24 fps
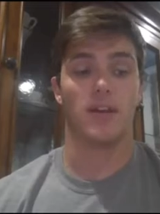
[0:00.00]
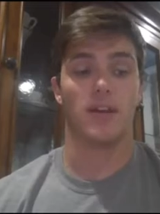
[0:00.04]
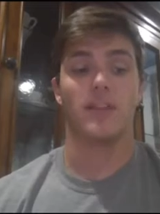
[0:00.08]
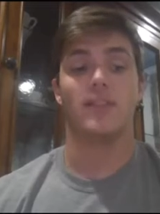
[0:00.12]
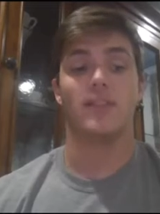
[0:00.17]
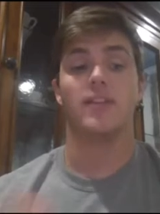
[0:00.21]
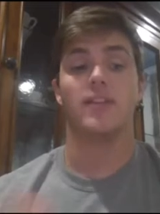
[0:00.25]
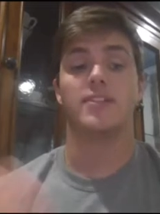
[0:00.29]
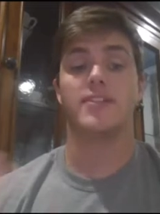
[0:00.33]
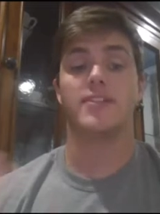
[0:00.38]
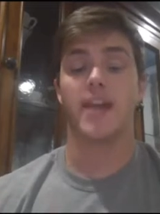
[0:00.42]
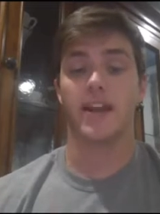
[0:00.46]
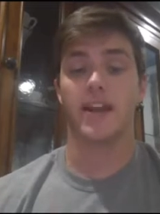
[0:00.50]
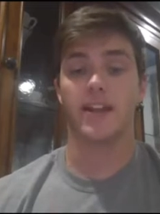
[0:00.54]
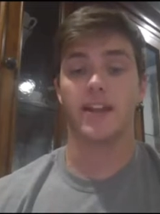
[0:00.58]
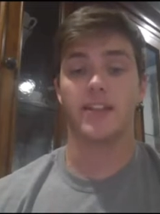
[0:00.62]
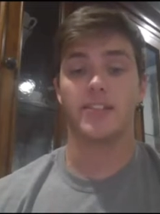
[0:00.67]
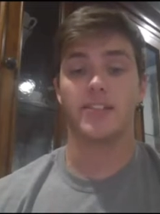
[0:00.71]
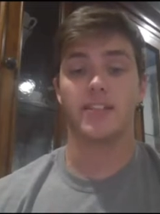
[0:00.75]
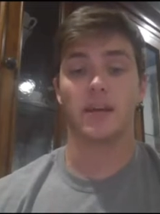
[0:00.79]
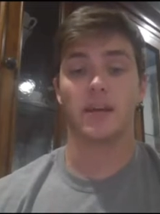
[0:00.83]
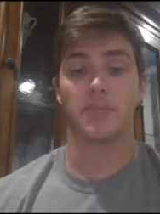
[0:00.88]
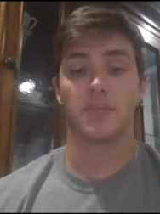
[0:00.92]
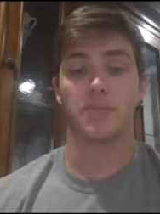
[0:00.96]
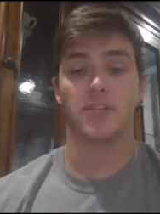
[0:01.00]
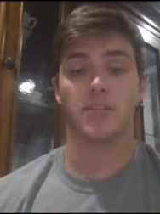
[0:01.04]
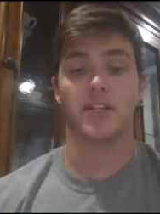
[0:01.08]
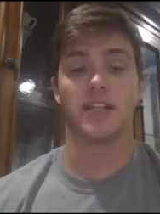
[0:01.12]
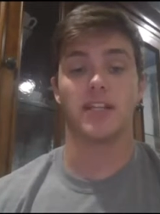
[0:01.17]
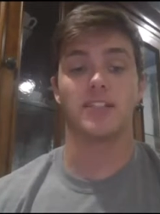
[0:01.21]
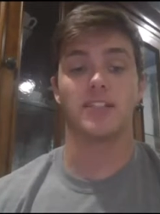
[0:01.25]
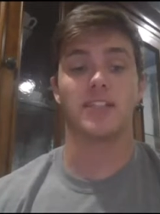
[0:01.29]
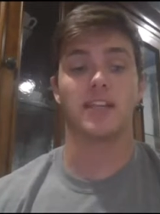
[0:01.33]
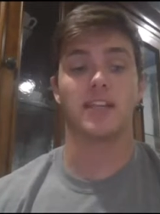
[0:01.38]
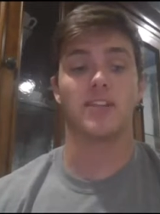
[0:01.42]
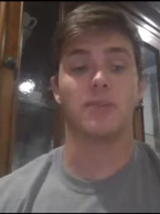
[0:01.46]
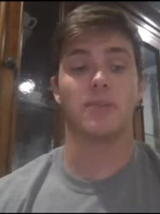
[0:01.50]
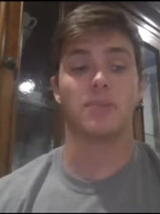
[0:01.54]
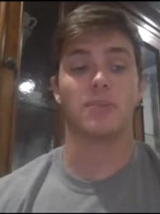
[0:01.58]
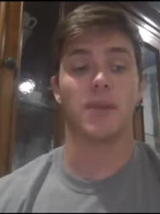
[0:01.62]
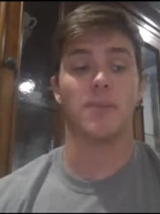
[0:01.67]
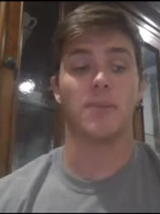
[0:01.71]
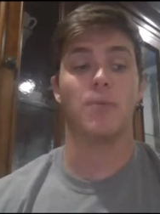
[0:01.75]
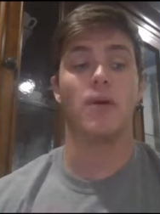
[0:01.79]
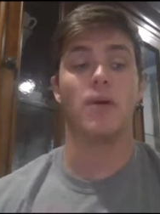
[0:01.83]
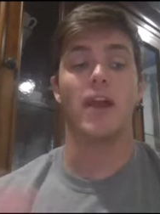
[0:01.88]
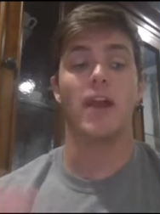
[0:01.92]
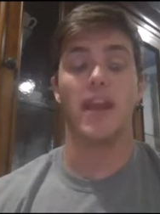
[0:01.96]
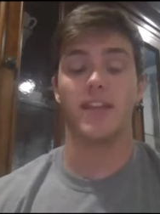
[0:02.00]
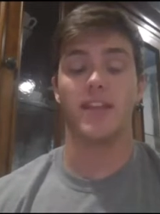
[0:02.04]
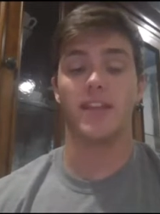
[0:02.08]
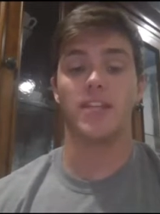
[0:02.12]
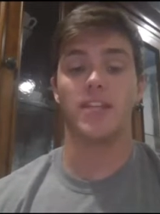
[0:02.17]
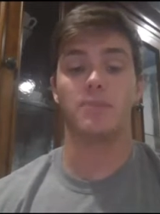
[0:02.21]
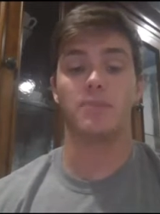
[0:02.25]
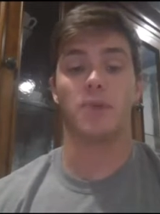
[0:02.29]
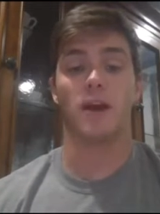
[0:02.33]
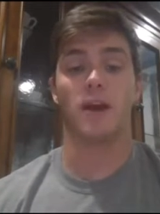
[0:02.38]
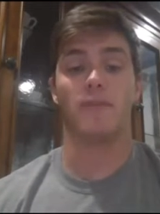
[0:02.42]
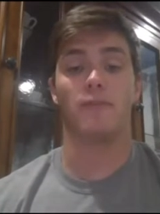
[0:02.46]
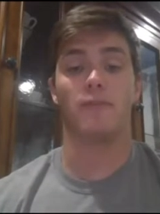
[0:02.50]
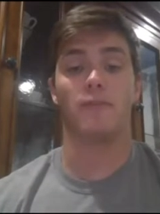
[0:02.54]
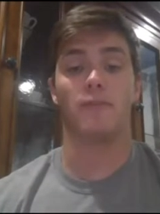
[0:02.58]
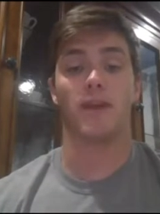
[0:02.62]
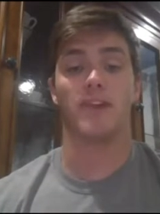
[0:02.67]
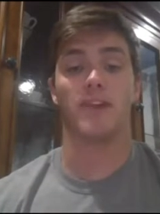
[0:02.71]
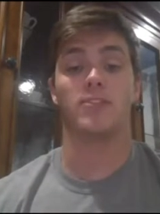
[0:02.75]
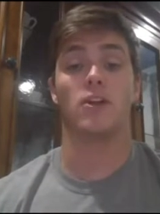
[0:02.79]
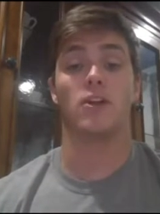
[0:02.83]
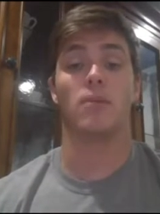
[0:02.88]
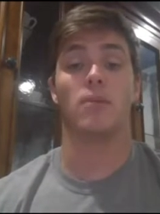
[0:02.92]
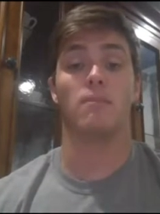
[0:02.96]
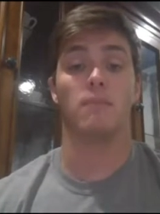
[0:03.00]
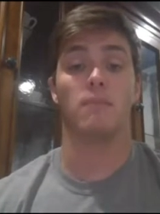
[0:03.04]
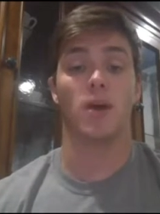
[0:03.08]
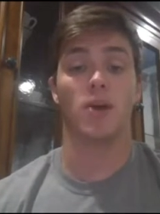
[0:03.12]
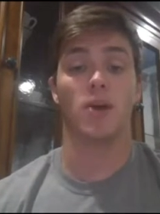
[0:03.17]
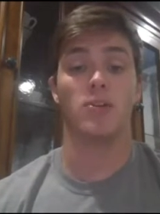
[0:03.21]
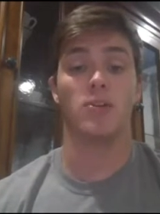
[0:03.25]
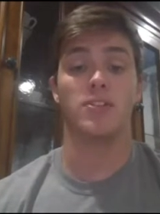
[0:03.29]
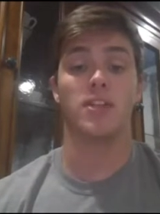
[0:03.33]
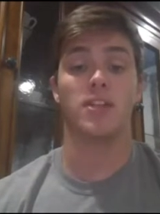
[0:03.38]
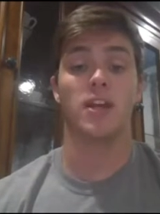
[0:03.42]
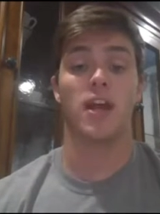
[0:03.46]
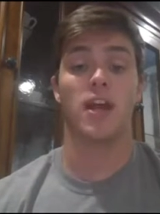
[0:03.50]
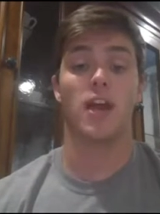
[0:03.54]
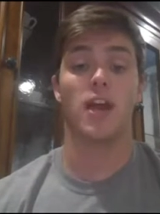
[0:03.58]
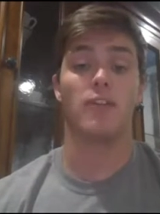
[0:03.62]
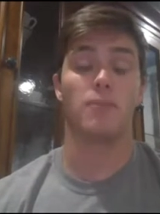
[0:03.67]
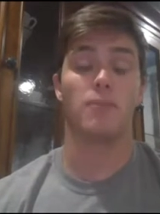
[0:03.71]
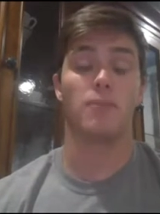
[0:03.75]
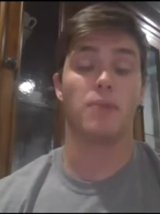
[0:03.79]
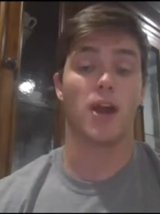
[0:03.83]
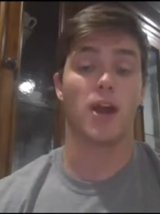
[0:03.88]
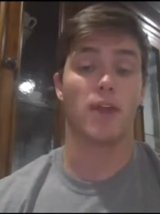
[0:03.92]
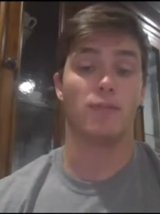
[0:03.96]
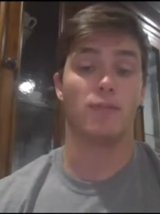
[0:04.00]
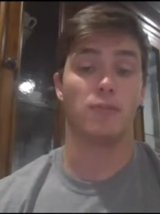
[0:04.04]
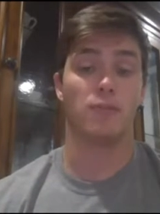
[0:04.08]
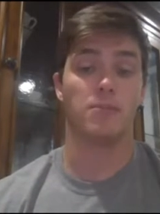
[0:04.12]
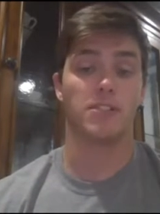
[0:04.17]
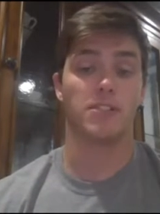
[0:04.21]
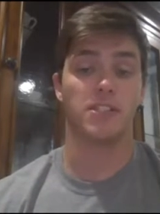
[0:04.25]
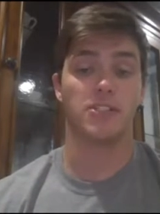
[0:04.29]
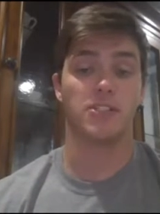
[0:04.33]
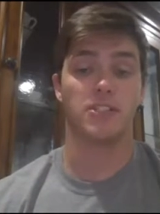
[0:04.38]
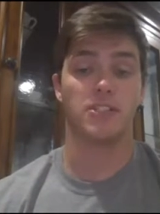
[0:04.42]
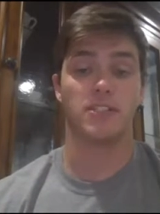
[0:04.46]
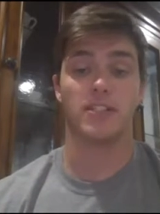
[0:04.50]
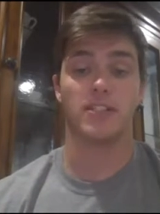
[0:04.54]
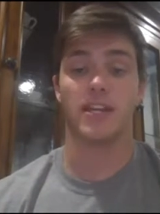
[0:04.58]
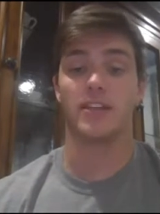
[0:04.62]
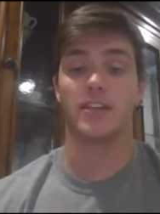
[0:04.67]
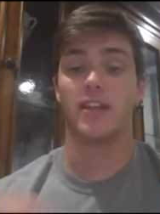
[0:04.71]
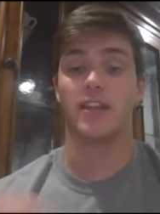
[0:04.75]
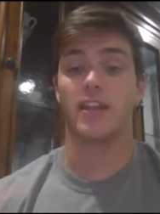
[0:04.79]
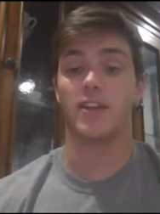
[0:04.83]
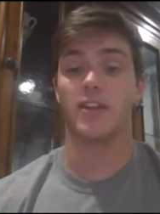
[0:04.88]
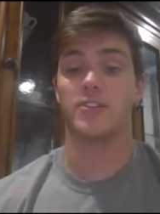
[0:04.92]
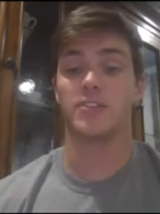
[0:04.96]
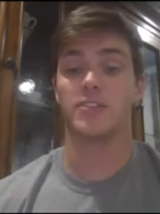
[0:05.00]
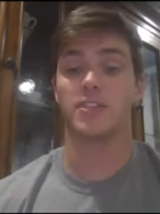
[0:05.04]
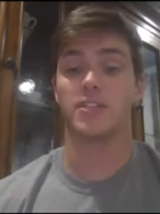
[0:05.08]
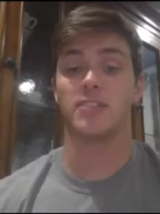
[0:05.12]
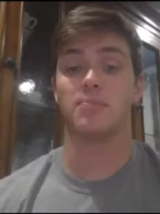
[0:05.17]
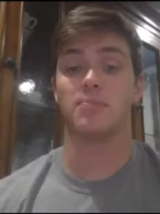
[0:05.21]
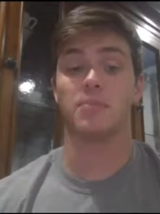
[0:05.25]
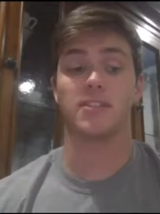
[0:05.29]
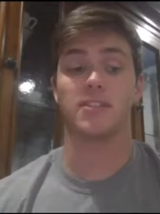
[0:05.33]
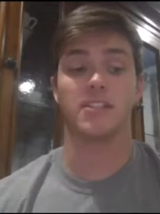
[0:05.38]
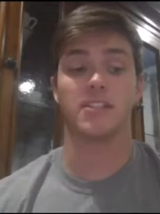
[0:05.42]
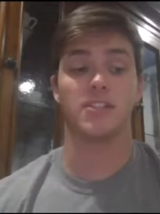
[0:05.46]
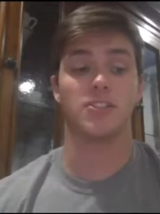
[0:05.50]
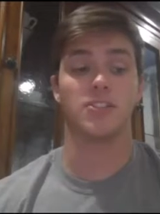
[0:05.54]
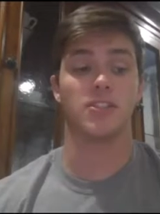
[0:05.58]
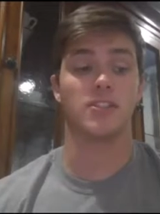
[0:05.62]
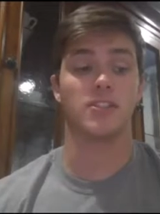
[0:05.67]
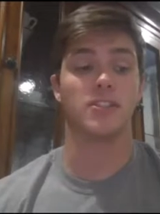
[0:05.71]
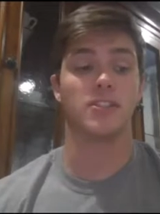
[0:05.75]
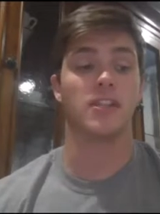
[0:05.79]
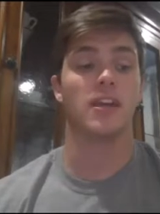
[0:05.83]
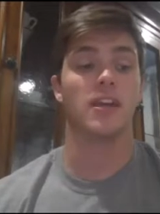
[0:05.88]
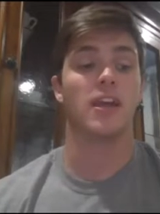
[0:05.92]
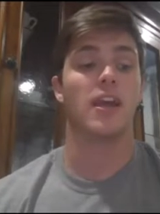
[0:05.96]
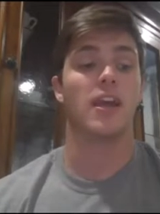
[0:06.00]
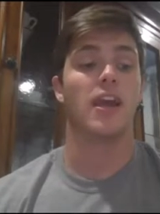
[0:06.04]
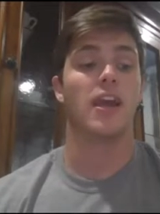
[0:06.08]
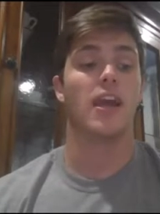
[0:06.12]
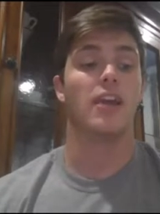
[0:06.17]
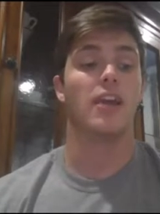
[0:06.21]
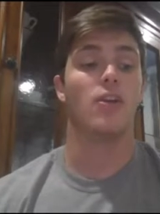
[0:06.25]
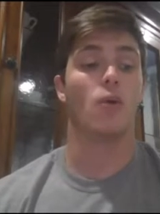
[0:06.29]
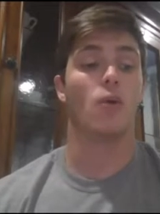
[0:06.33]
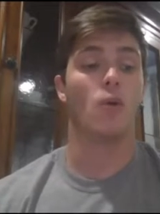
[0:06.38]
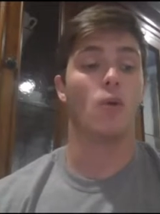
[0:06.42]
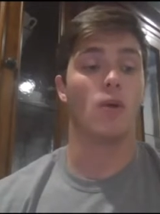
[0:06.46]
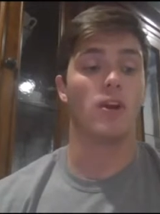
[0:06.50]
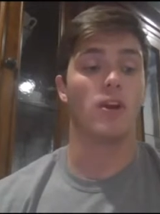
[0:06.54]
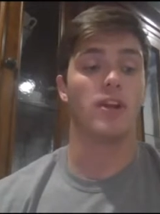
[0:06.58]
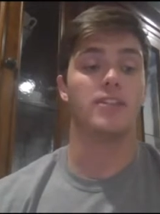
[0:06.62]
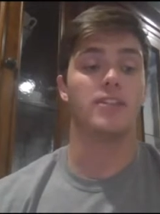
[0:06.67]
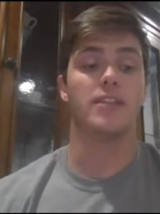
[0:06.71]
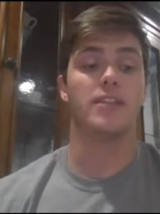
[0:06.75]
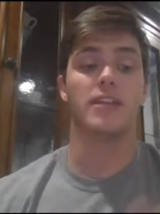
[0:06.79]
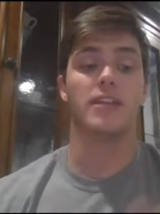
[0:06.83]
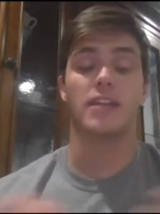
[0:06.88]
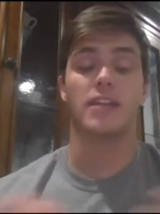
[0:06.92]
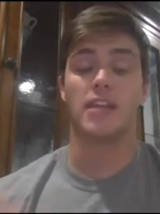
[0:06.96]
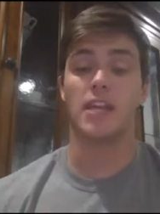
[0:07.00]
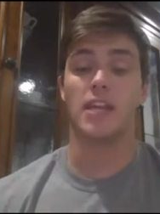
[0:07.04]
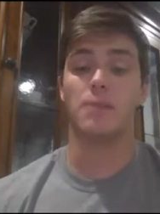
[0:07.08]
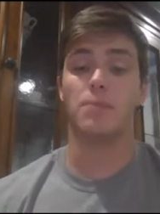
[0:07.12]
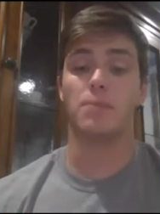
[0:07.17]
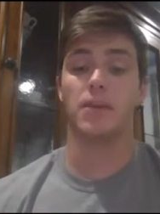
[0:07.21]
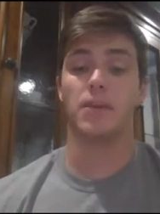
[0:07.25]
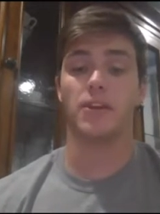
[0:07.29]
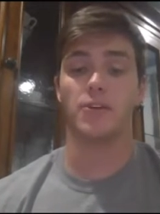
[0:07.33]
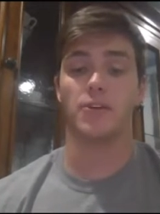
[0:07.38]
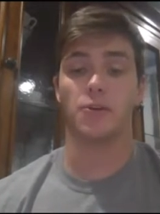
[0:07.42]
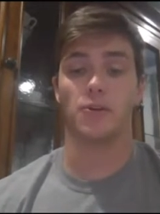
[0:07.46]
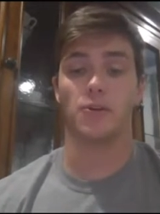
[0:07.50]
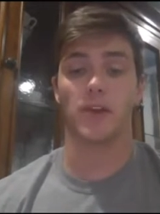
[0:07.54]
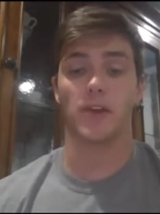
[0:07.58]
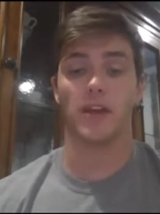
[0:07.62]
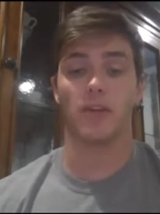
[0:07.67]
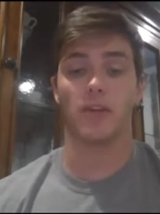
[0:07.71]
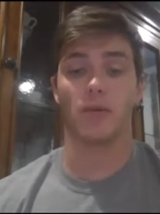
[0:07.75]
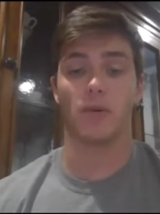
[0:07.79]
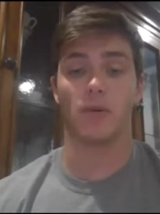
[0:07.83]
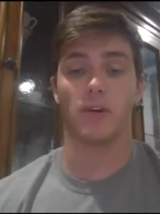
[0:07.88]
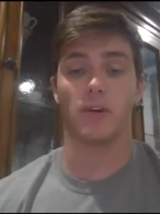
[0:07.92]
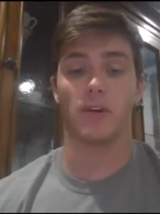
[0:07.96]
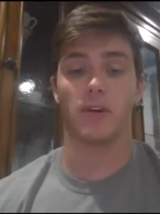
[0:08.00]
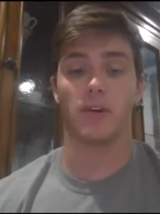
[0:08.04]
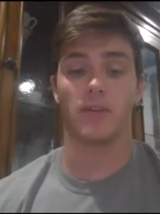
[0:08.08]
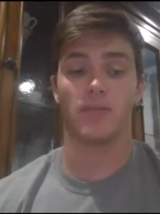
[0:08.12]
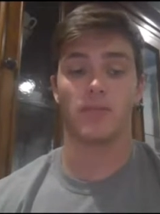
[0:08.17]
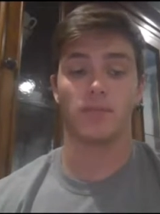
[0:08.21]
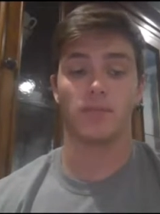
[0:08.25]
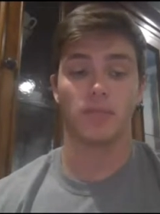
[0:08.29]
The second assumption is that the people in these powerful ranks hold most of the powerful positions, and they use these positions in order to keep and create order.